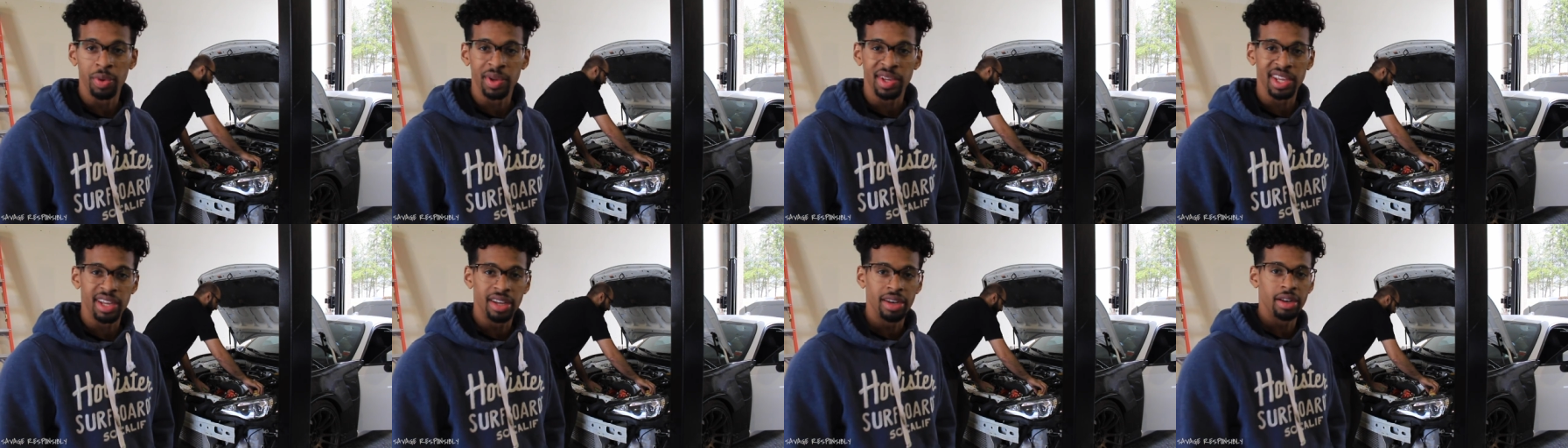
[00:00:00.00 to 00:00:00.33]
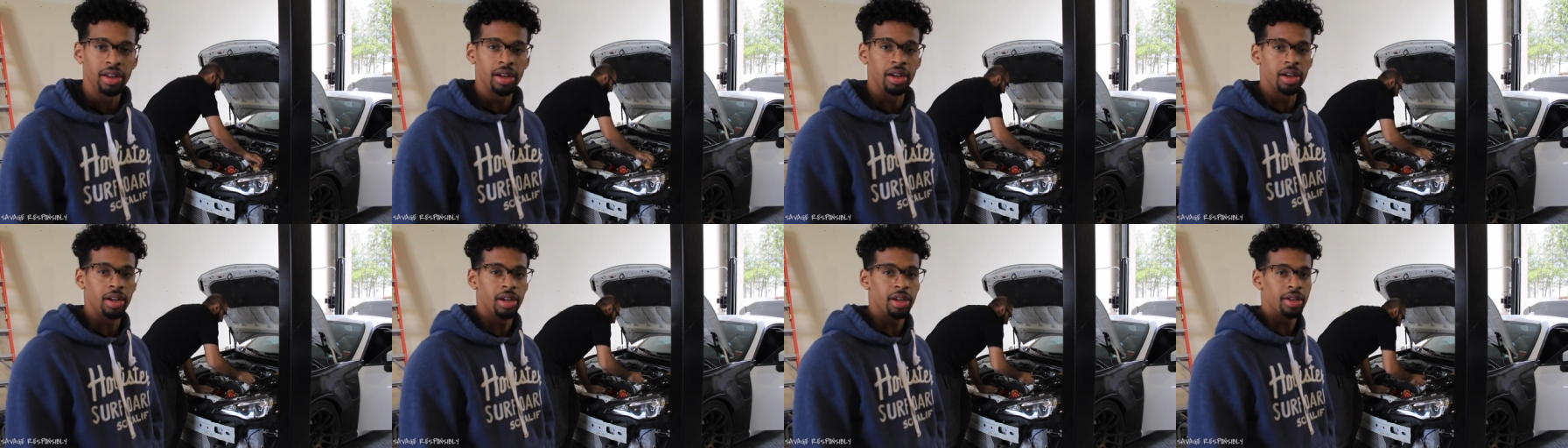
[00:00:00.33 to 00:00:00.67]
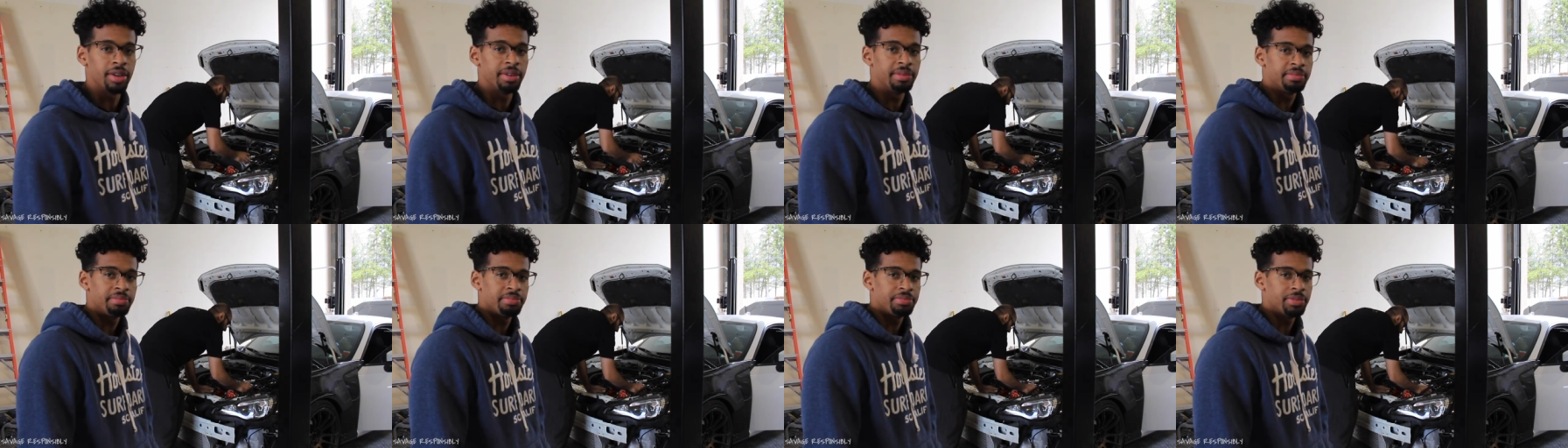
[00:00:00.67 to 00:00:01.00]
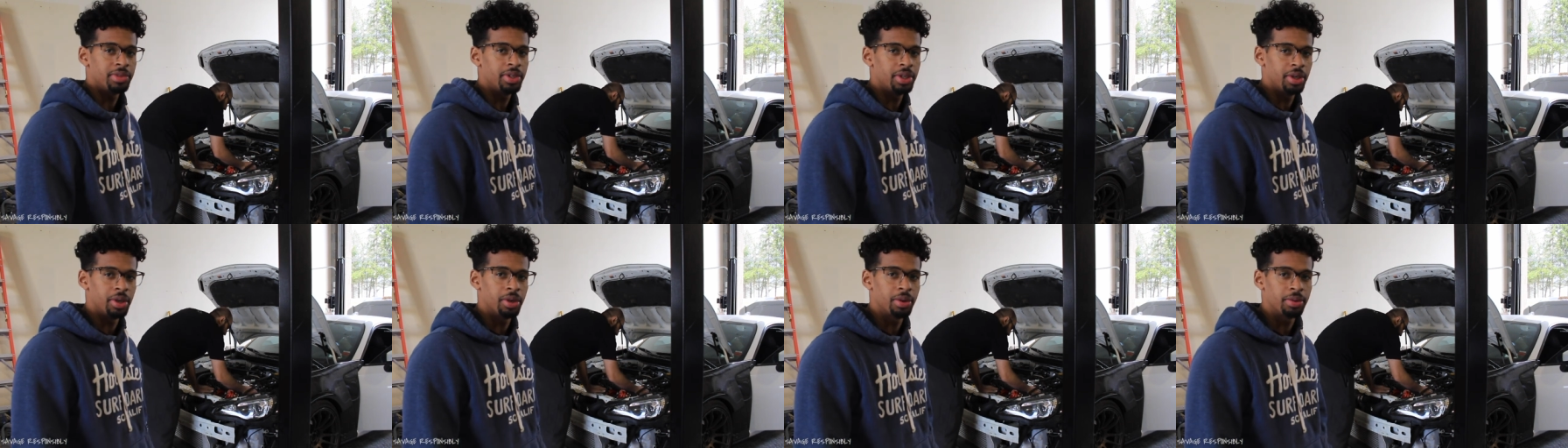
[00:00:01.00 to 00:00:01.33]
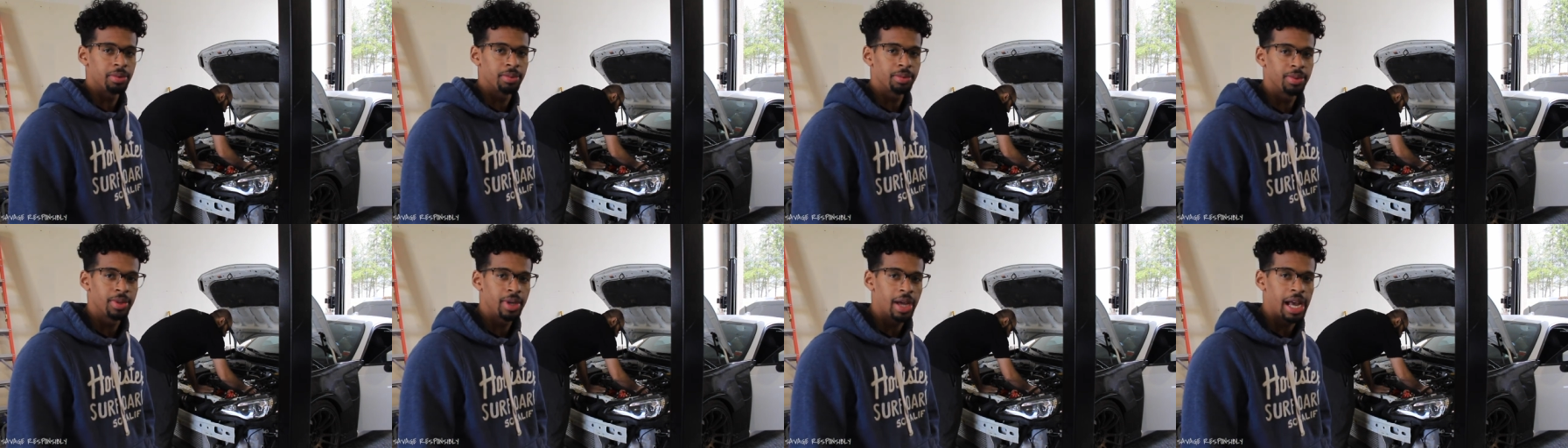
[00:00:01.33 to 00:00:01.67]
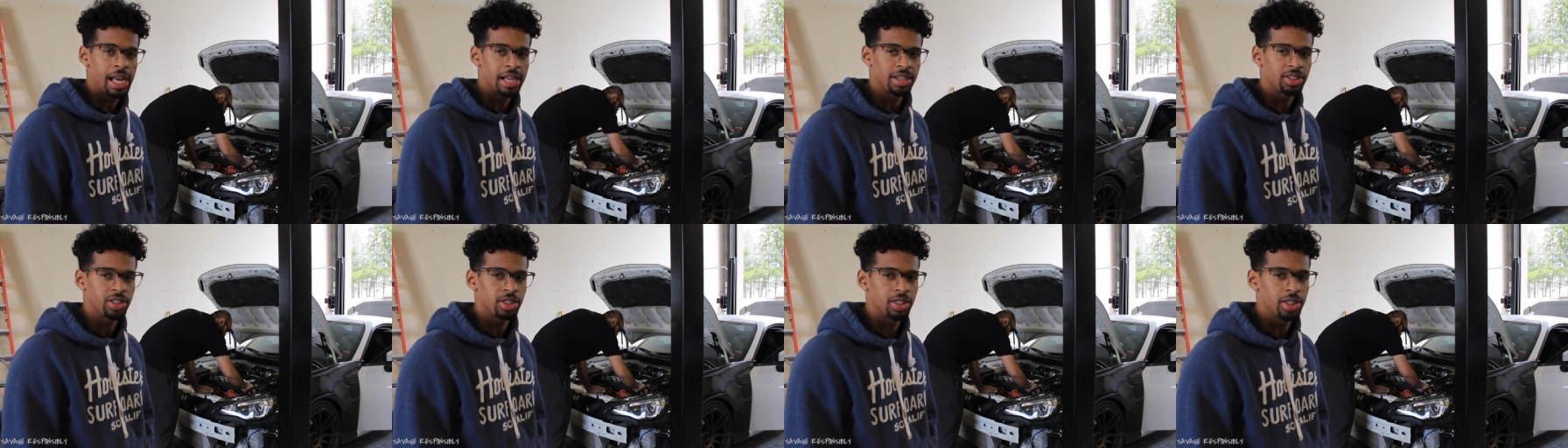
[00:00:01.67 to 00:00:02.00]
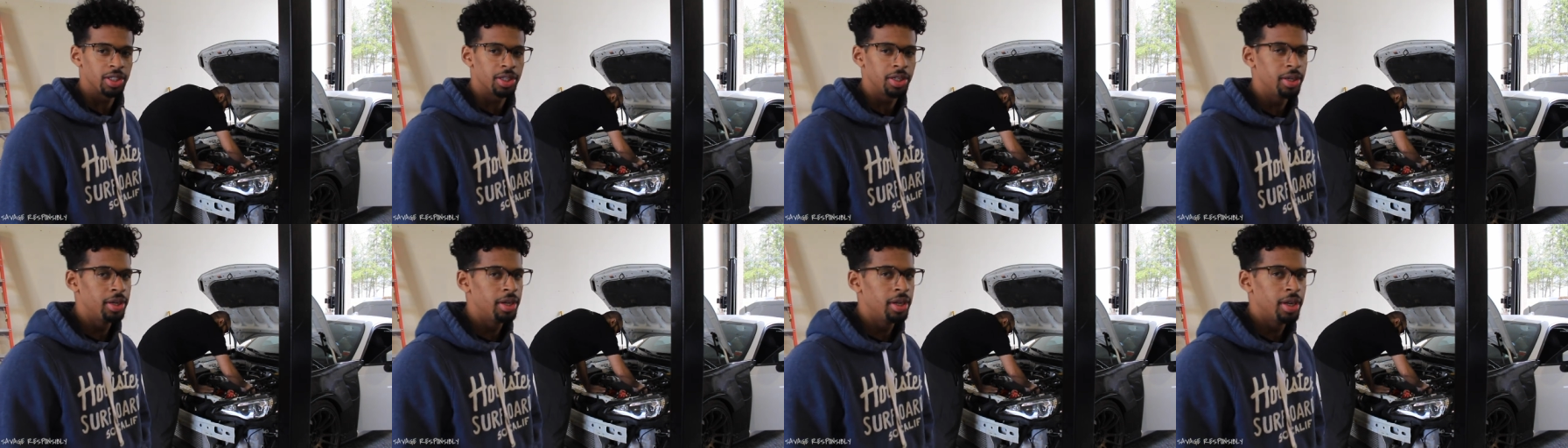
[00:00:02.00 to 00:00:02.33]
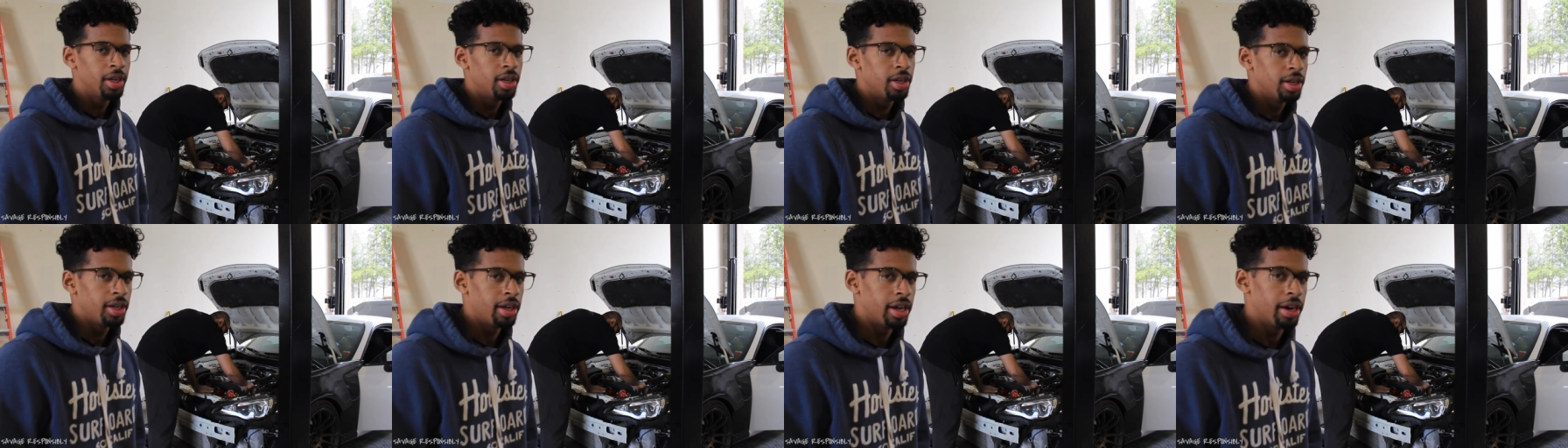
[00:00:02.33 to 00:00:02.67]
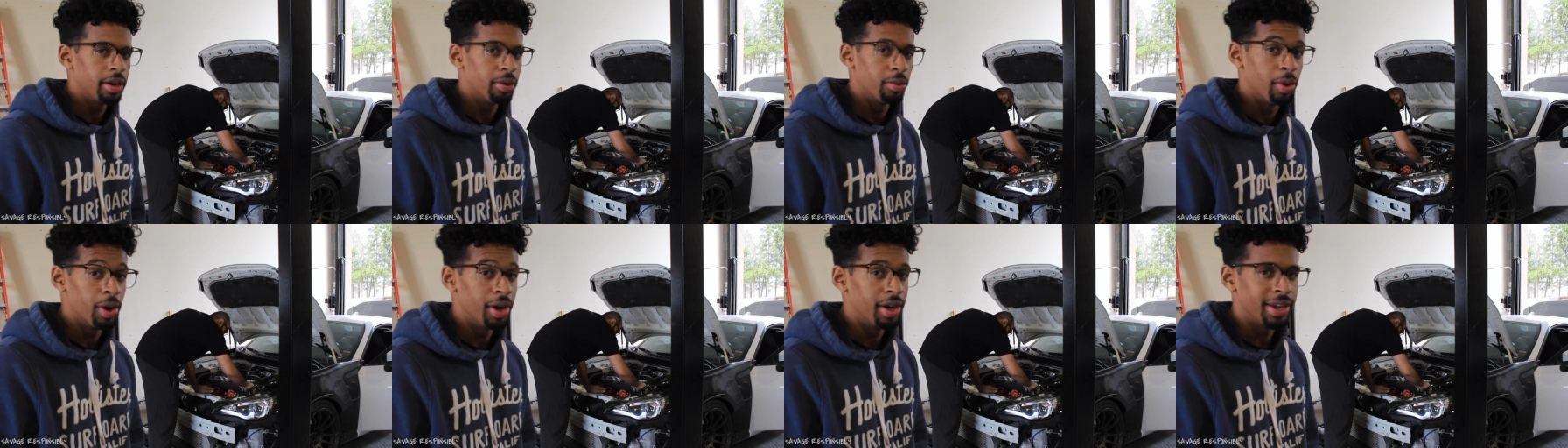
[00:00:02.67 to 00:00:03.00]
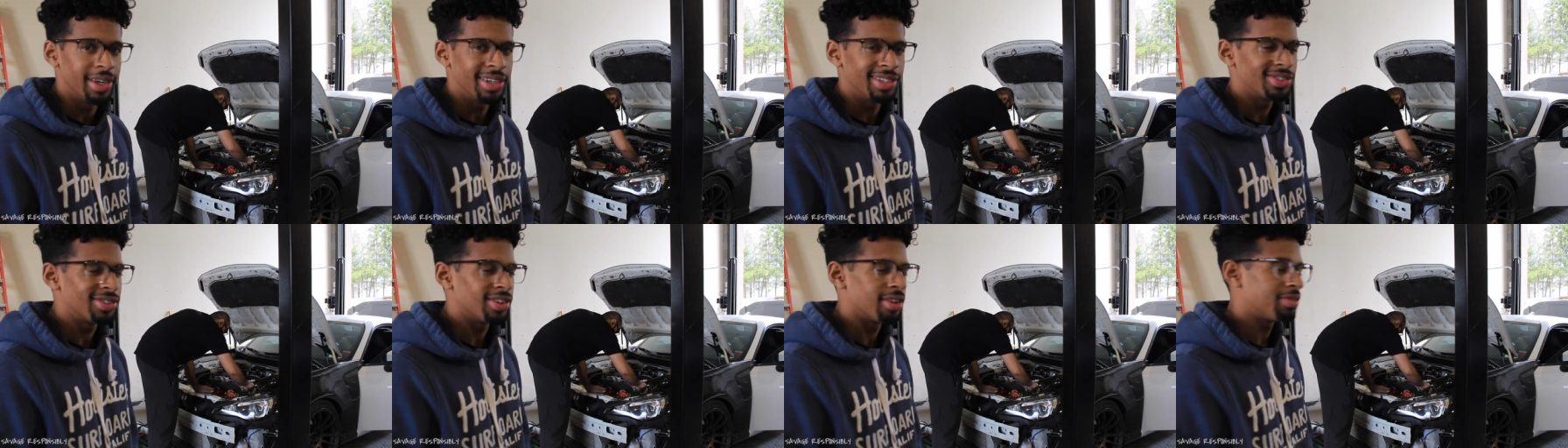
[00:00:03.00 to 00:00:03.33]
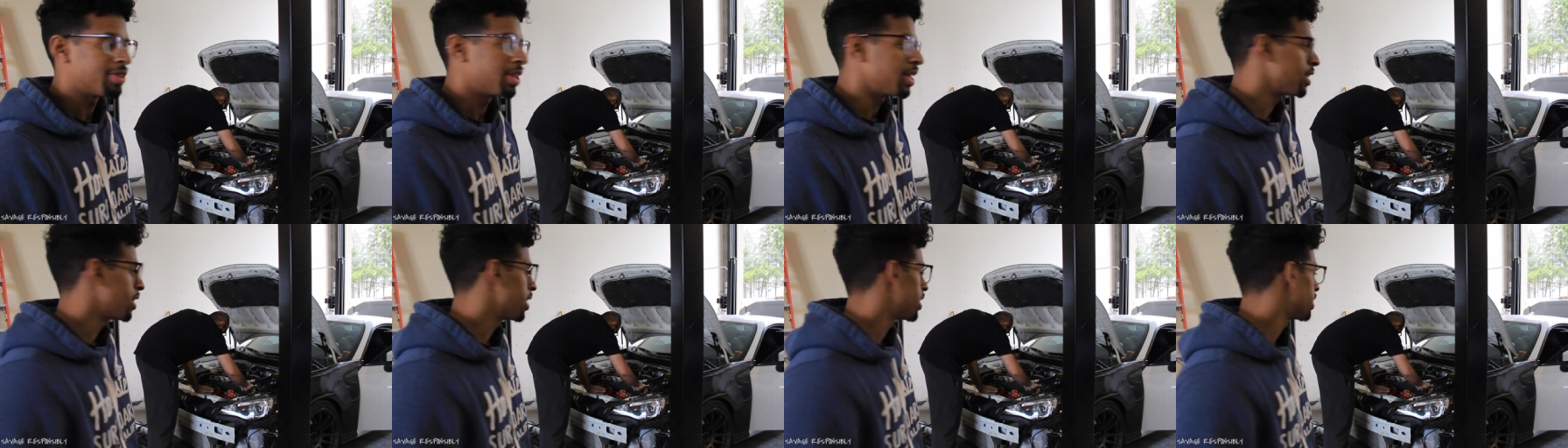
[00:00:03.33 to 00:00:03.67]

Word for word: we can uh, you know actually get it running and stuff like